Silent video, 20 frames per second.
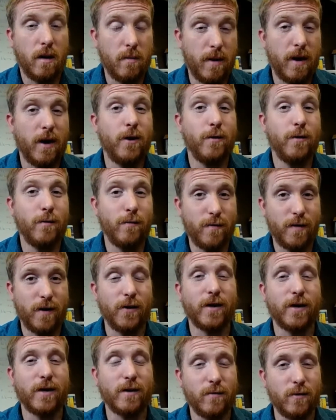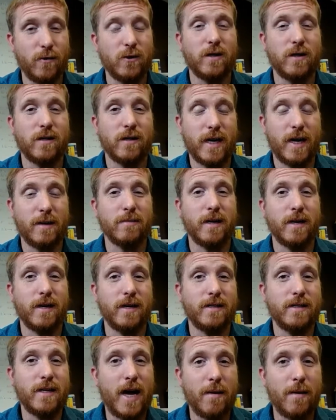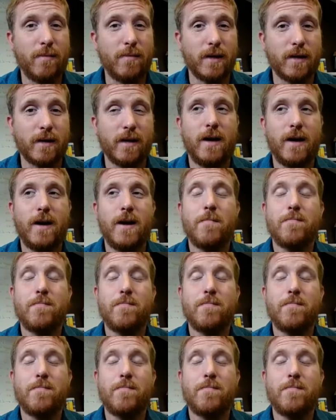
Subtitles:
about a very confusing and complicated topic,